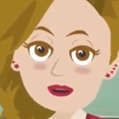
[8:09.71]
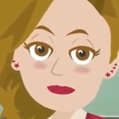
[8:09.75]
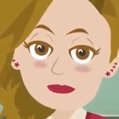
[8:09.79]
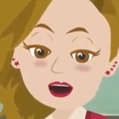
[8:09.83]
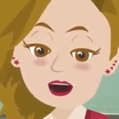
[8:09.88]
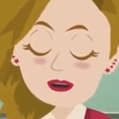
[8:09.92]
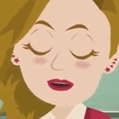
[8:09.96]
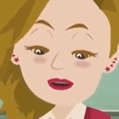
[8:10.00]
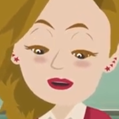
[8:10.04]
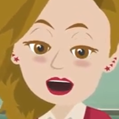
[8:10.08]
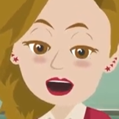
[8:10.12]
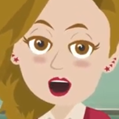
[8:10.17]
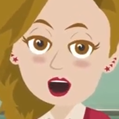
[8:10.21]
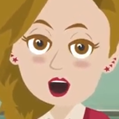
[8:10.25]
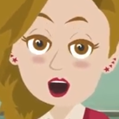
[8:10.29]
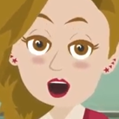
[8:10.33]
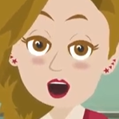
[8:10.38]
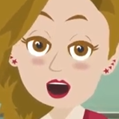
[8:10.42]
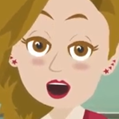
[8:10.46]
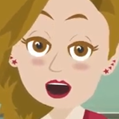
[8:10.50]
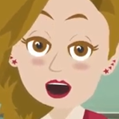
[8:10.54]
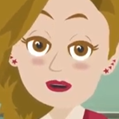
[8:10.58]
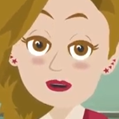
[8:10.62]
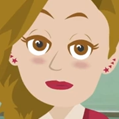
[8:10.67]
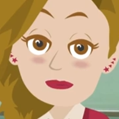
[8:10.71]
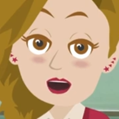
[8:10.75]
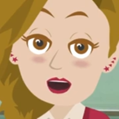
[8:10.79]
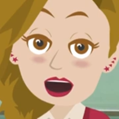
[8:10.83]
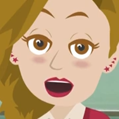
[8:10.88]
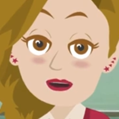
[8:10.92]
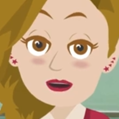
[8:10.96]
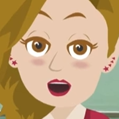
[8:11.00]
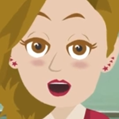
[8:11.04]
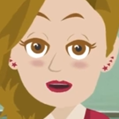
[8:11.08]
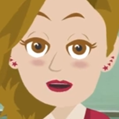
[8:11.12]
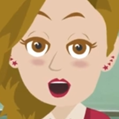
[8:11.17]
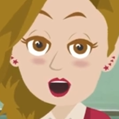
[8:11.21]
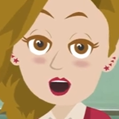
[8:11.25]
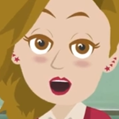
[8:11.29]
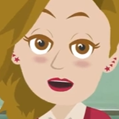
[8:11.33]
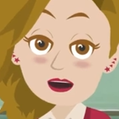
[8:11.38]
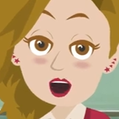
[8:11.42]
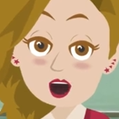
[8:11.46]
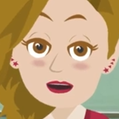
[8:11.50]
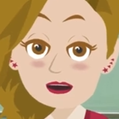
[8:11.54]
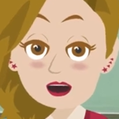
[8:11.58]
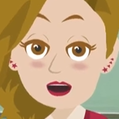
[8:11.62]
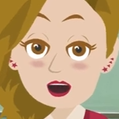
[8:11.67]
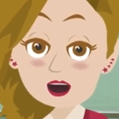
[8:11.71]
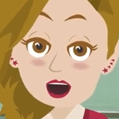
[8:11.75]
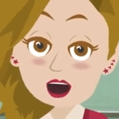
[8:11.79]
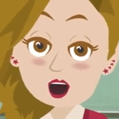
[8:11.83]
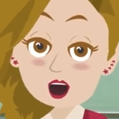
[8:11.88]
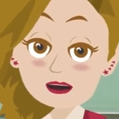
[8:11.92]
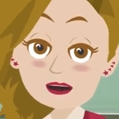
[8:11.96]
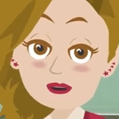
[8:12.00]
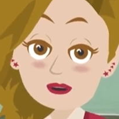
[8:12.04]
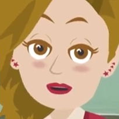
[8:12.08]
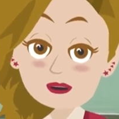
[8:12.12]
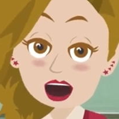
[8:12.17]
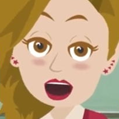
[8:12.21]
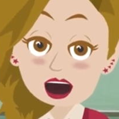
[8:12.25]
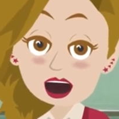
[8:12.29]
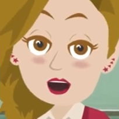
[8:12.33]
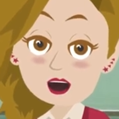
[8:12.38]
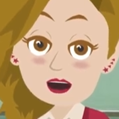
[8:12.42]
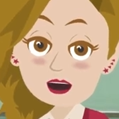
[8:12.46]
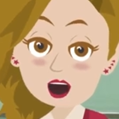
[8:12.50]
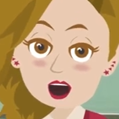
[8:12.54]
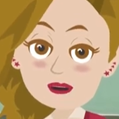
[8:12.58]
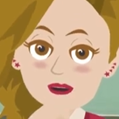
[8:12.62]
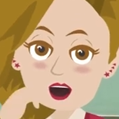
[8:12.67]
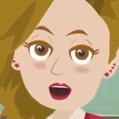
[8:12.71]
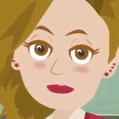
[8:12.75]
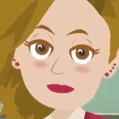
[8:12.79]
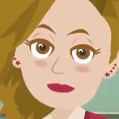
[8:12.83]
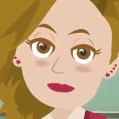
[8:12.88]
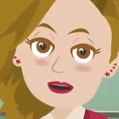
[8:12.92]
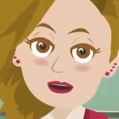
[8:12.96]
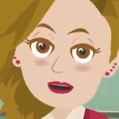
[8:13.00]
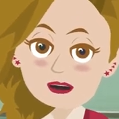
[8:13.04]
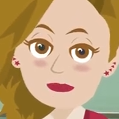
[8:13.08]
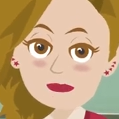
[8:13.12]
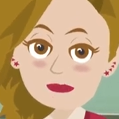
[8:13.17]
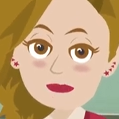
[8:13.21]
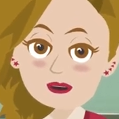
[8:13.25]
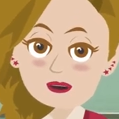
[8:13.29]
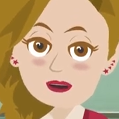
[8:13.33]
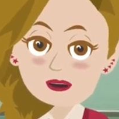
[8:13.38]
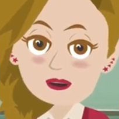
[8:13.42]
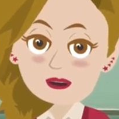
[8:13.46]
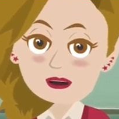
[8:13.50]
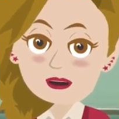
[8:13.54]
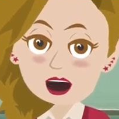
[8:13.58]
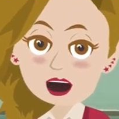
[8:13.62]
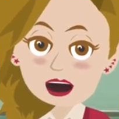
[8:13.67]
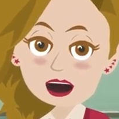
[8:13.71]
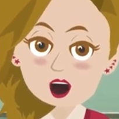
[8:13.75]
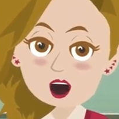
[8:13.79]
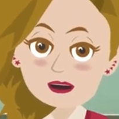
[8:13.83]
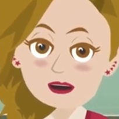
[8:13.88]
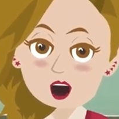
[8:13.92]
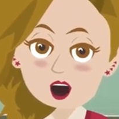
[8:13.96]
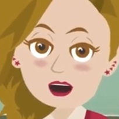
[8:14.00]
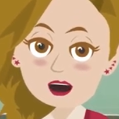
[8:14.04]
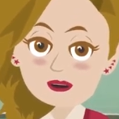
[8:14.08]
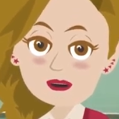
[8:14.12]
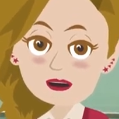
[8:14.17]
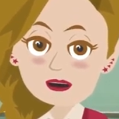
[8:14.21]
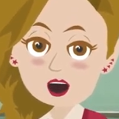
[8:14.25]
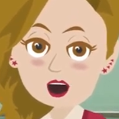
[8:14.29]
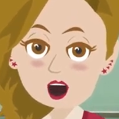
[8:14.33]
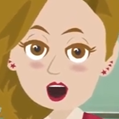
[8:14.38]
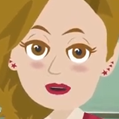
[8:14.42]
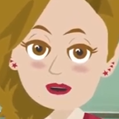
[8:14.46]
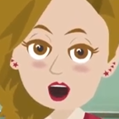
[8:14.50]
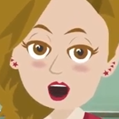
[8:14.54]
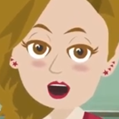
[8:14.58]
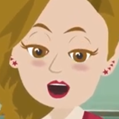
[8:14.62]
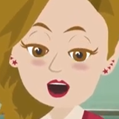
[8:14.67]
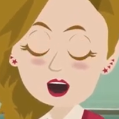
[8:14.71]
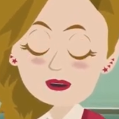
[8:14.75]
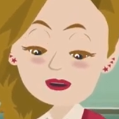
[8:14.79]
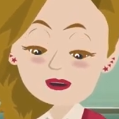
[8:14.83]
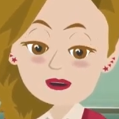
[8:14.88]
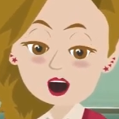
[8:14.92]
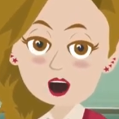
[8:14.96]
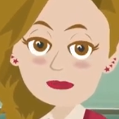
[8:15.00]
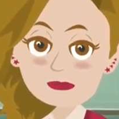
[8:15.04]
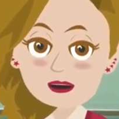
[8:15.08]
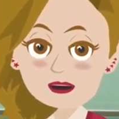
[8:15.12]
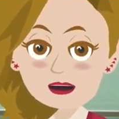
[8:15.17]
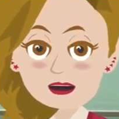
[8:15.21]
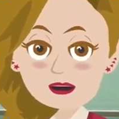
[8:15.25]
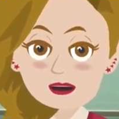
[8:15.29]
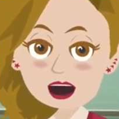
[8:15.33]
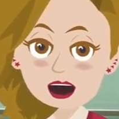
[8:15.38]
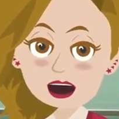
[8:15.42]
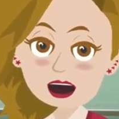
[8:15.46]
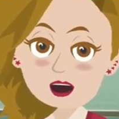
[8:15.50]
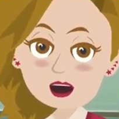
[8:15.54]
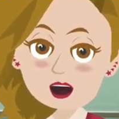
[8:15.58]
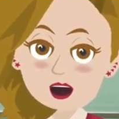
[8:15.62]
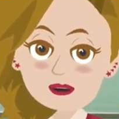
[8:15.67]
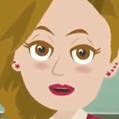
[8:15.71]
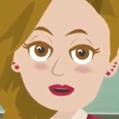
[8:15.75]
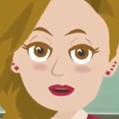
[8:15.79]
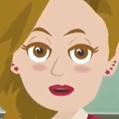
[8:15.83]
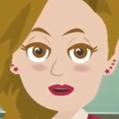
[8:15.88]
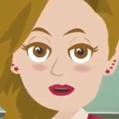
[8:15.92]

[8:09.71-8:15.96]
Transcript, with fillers: But you are not ever going to leave behind all resistance while you're here in this physical body.